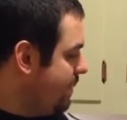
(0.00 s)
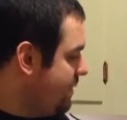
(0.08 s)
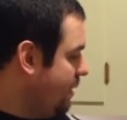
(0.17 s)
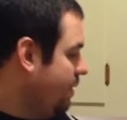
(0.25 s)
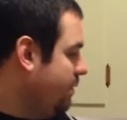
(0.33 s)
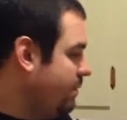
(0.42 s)

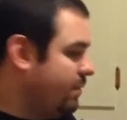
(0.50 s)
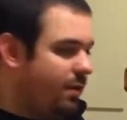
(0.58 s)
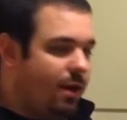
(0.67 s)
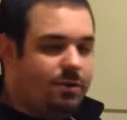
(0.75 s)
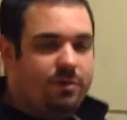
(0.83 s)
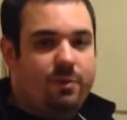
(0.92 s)
So
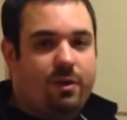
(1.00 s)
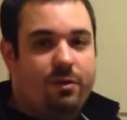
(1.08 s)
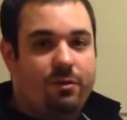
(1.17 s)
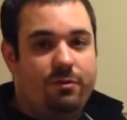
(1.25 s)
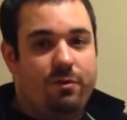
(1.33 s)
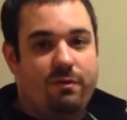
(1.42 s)
I just want to
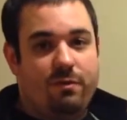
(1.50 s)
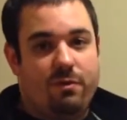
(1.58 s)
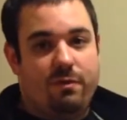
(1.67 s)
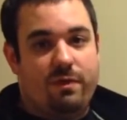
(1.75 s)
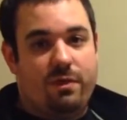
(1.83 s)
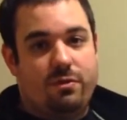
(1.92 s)
go through a few of
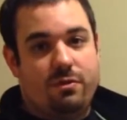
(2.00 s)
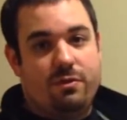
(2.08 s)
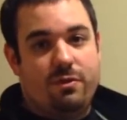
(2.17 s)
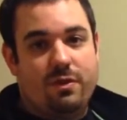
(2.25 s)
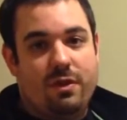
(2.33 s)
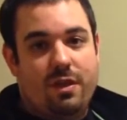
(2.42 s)
the
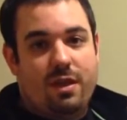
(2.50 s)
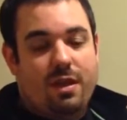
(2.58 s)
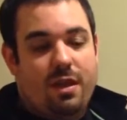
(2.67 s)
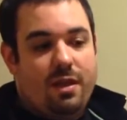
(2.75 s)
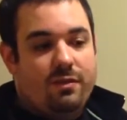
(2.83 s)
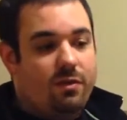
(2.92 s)
features.
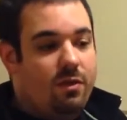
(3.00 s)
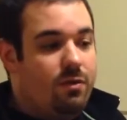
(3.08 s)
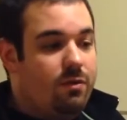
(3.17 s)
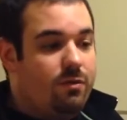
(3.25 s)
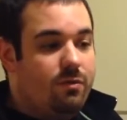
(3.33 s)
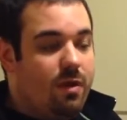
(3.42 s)

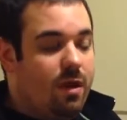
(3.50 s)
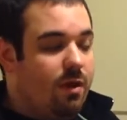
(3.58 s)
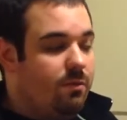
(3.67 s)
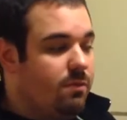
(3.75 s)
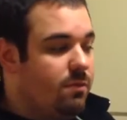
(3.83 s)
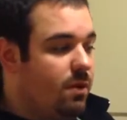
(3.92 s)

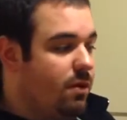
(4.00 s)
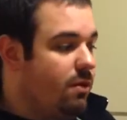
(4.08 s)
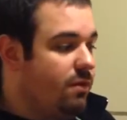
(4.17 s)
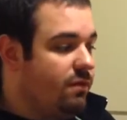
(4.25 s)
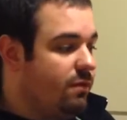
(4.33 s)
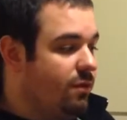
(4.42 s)
So, you
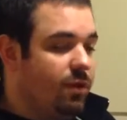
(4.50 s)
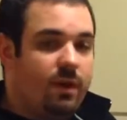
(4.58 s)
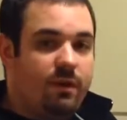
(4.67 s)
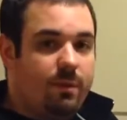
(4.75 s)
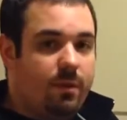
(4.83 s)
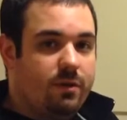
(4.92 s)
know, if you're
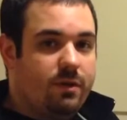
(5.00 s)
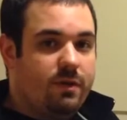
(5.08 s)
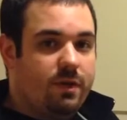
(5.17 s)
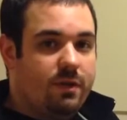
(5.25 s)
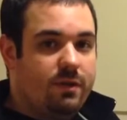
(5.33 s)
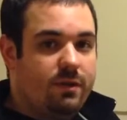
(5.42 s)
looking to purchase
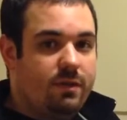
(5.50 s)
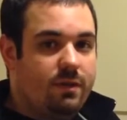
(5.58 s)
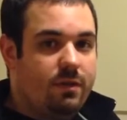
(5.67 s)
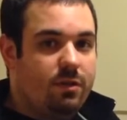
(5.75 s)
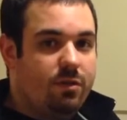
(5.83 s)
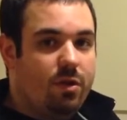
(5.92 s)
this,
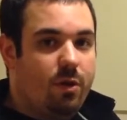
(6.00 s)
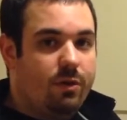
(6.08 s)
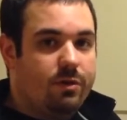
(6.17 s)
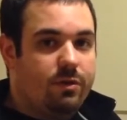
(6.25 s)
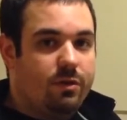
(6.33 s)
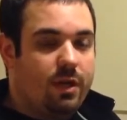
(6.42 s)
you know
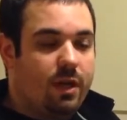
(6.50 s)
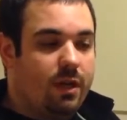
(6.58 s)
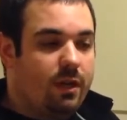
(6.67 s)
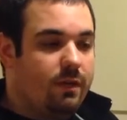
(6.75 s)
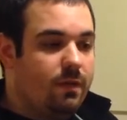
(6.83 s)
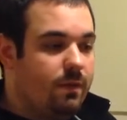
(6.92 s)
what you're
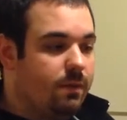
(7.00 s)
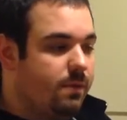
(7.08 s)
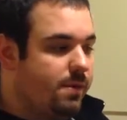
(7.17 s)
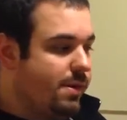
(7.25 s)
getting into.